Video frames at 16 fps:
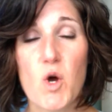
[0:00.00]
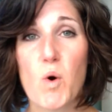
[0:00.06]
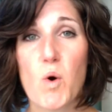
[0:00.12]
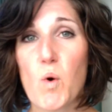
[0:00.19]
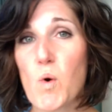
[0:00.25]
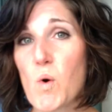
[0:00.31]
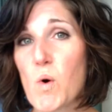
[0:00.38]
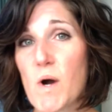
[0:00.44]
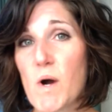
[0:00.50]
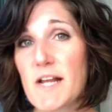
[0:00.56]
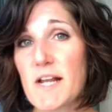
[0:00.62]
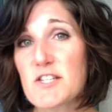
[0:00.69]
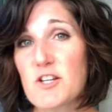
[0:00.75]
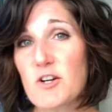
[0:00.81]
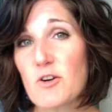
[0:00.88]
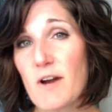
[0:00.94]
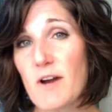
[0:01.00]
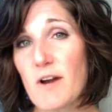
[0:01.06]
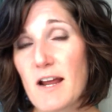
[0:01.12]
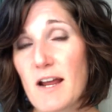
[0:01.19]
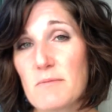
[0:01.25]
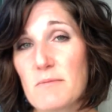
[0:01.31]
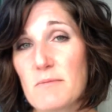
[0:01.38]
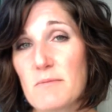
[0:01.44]
Or
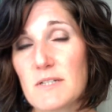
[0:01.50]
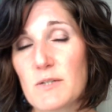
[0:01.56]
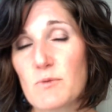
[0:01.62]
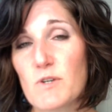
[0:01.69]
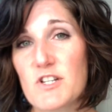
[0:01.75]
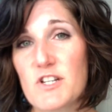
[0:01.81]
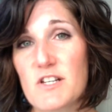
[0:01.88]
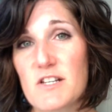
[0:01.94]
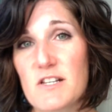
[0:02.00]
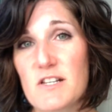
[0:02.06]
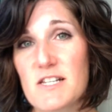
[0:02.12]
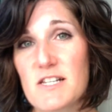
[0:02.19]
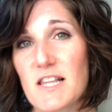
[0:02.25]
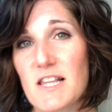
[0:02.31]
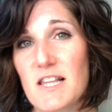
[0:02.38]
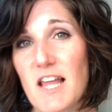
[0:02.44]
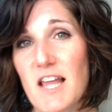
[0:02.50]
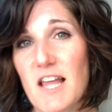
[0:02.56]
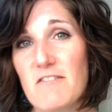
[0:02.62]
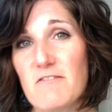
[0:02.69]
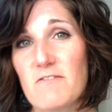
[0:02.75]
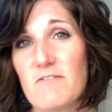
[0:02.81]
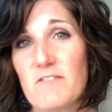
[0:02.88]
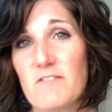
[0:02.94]
Instagram, which is
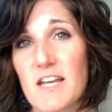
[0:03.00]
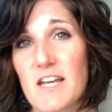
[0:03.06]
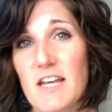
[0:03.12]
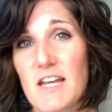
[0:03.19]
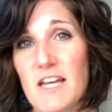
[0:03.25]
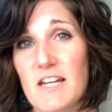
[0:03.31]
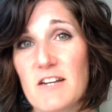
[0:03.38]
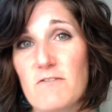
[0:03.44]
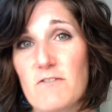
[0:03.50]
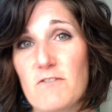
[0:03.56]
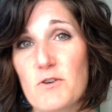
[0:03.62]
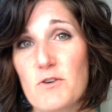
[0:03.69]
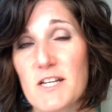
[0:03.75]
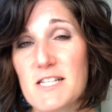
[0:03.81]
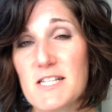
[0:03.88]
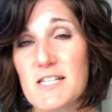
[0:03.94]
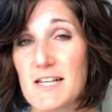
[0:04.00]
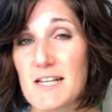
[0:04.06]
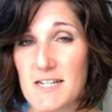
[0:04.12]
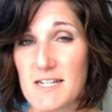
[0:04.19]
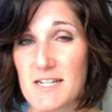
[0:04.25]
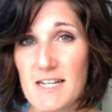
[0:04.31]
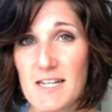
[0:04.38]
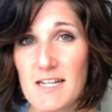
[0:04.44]

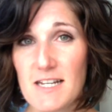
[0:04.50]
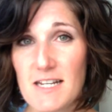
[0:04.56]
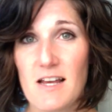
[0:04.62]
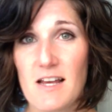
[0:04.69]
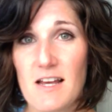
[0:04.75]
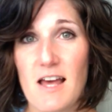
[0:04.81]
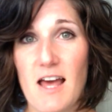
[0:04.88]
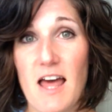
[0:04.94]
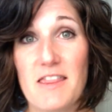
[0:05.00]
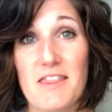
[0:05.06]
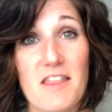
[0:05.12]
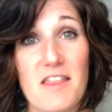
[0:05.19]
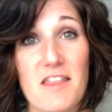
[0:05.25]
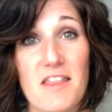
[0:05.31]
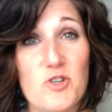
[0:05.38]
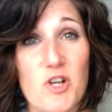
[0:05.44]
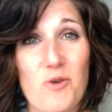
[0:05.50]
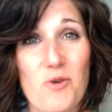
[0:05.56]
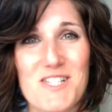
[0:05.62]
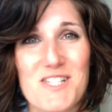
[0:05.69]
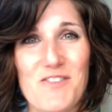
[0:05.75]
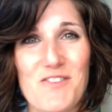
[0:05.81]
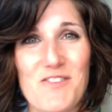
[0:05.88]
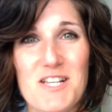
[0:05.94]
lifeinfocussd. And then there's
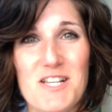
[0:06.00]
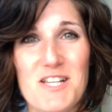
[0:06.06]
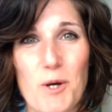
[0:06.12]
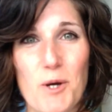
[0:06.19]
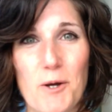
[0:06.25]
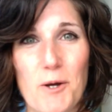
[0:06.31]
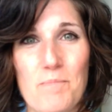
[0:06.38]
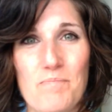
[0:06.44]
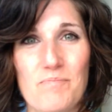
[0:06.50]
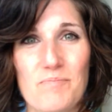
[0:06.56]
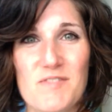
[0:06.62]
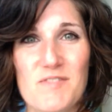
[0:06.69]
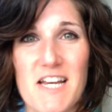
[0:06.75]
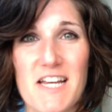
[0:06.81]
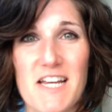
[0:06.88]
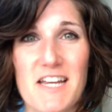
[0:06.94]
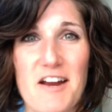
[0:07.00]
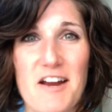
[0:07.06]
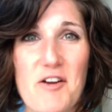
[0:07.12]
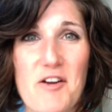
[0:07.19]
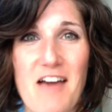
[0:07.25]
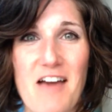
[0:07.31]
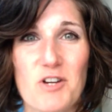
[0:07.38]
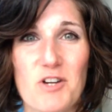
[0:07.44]
always Facebook. Take care
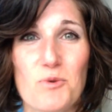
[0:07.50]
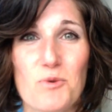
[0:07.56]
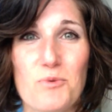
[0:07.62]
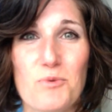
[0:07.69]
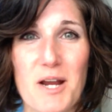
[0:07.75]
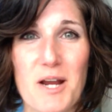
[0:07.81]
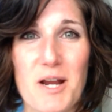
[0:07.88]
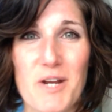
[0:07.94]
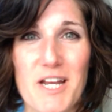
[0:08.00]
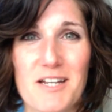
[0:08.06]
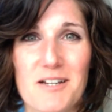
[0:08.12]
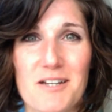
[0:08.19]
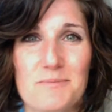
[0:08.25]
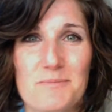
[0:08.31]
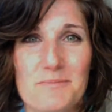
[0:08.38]
and have a great week.